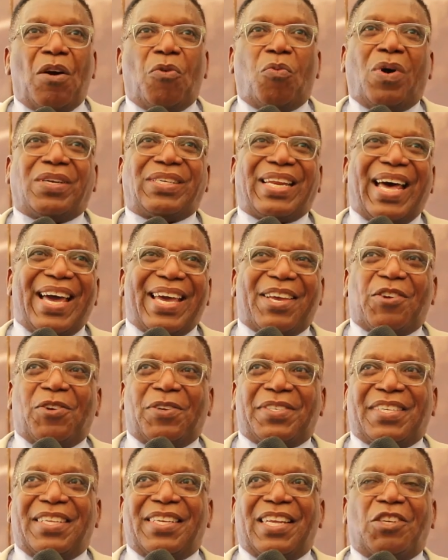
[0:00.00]
what I
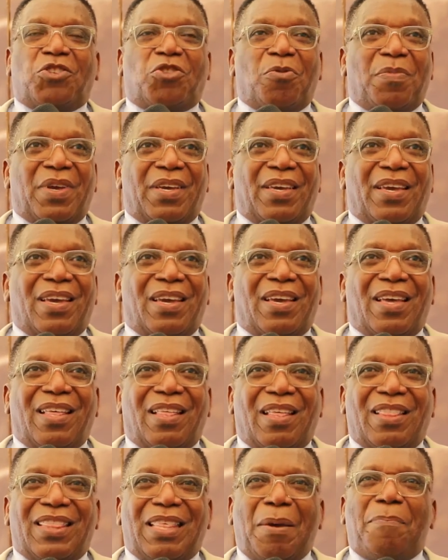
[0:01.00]
consider to be
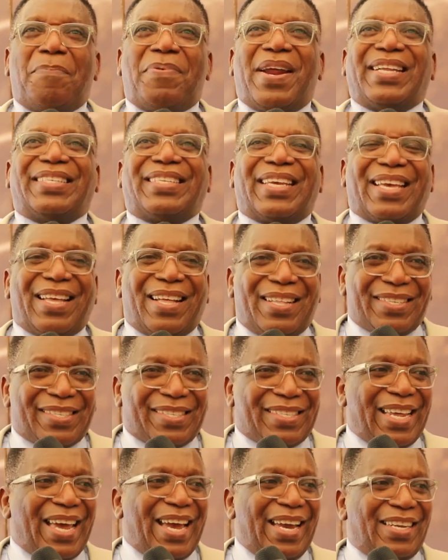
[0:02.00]
the practical
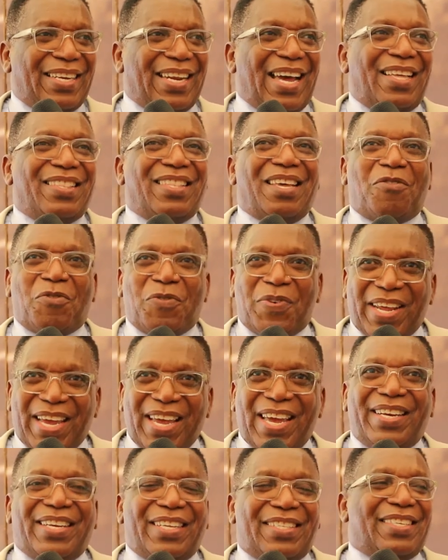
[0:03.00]
side and the
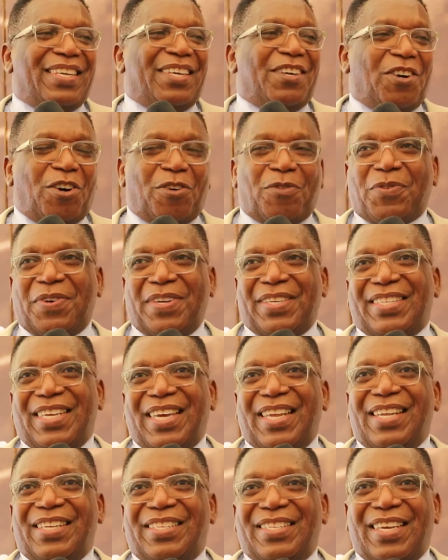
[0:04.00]
reality of
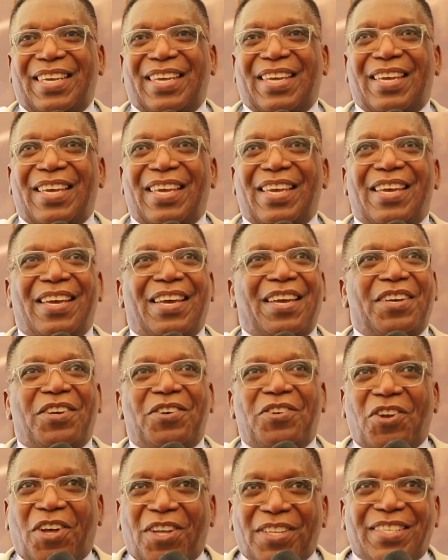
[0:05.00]
Christianity,
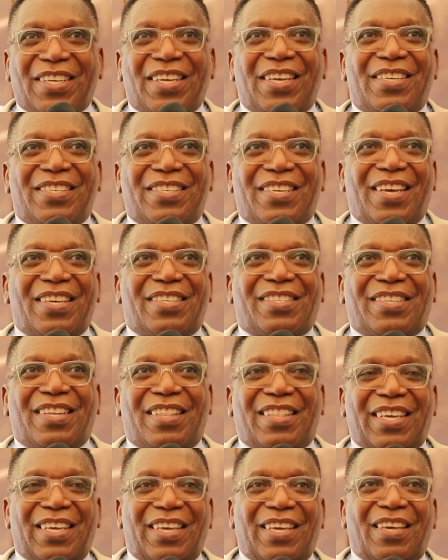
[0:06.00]
not just
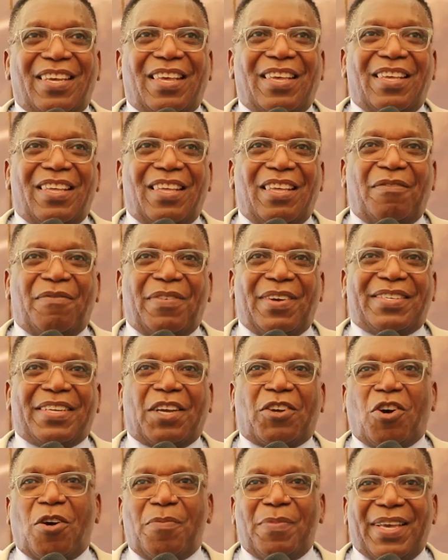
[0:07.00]
the
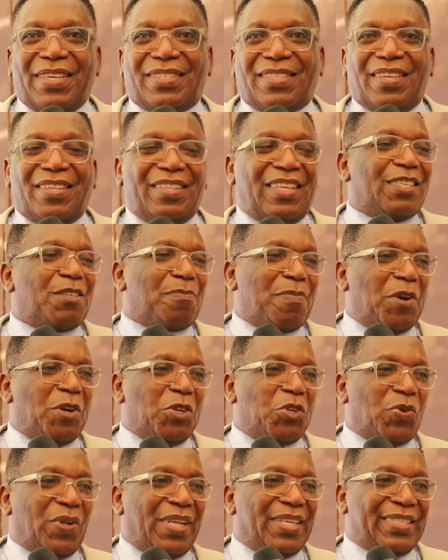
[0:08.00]
inverted commas, the
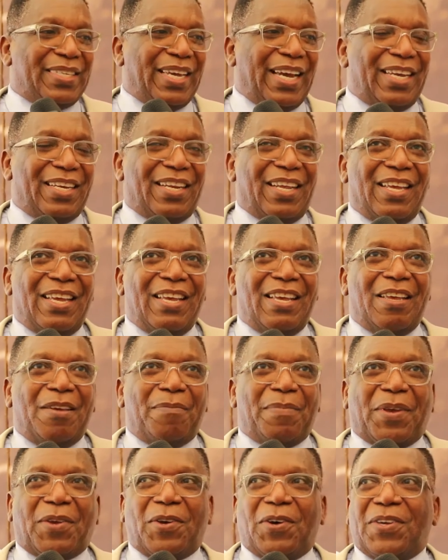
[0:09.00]
spiritual side.
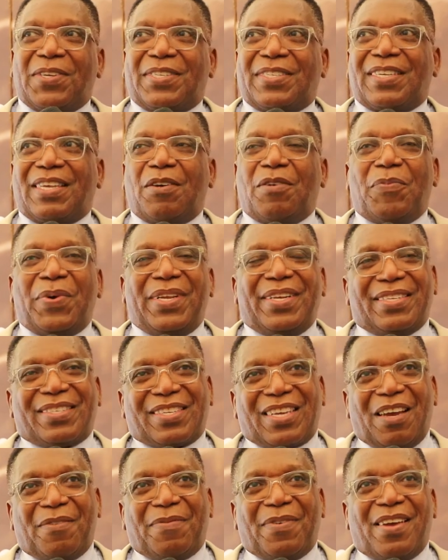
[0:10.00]
Because we
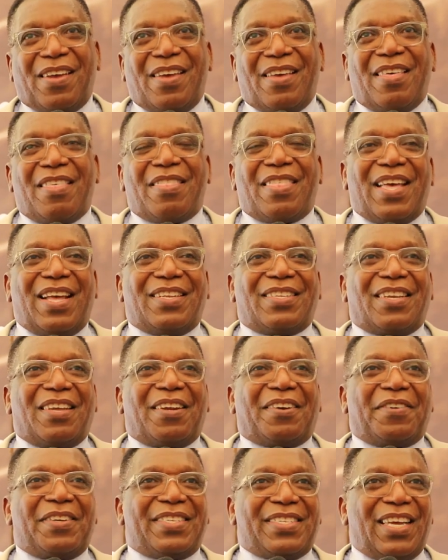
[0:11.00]
discover that
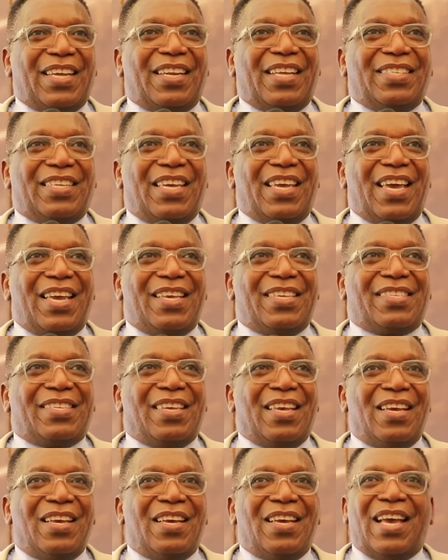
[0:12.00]
Christianity
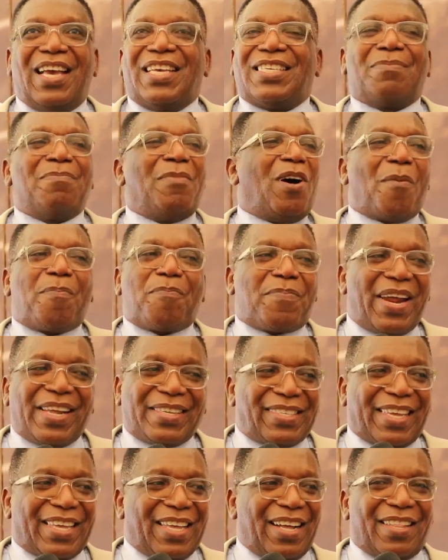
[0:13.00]
is it's more
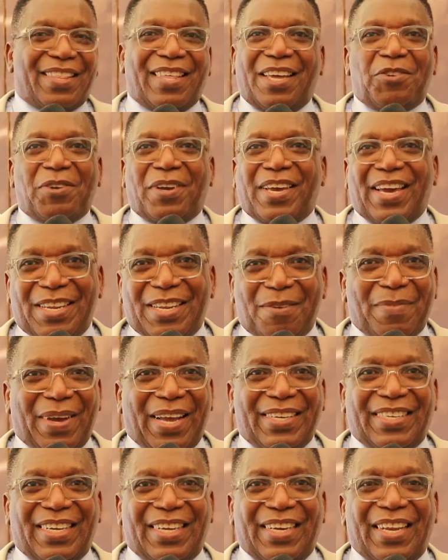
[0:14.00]
practical than you
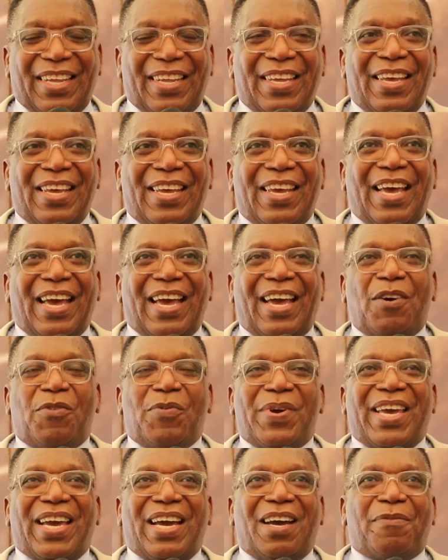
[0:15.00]
imagine. And
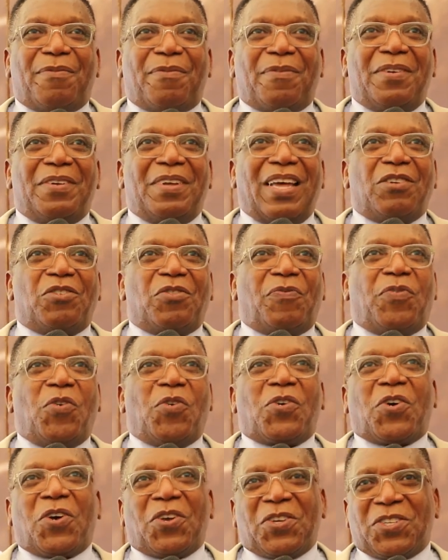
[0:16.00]
we have
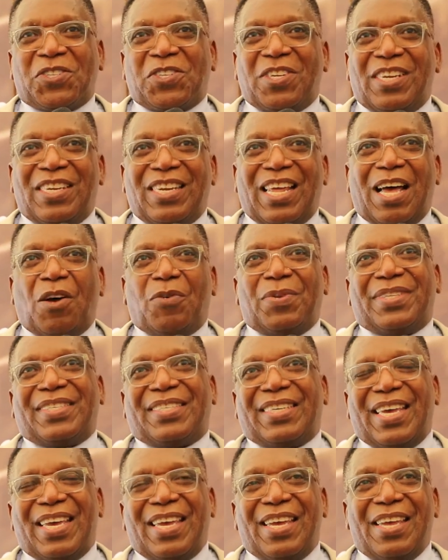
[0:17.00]
focused, I would
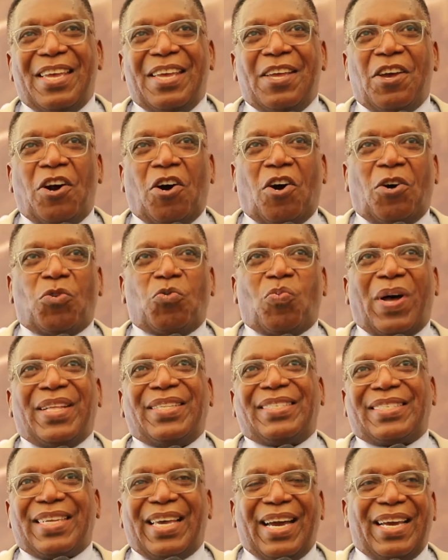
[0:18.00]
say, on
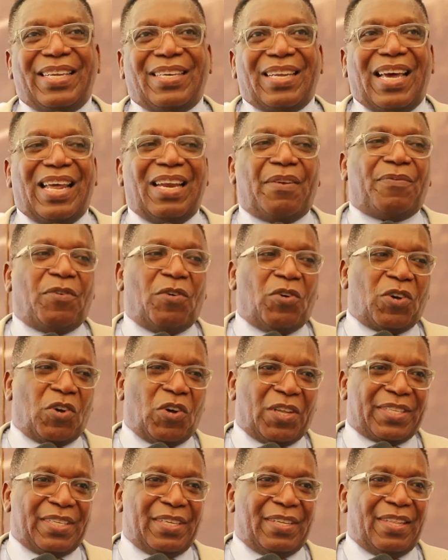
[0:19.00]
one side and
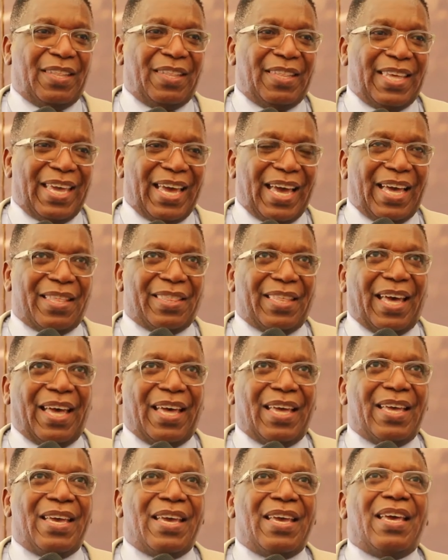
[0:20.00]
forgotten the other.
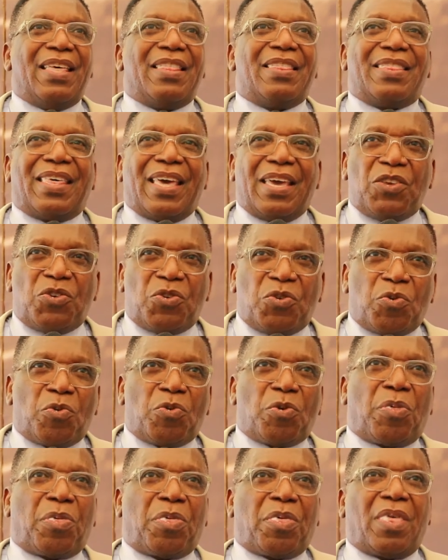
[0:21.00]
The
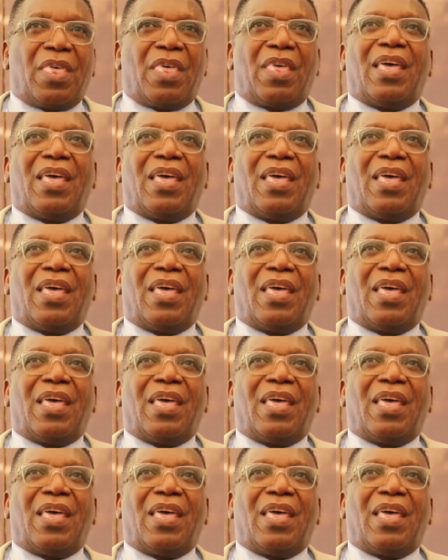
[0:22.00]
youth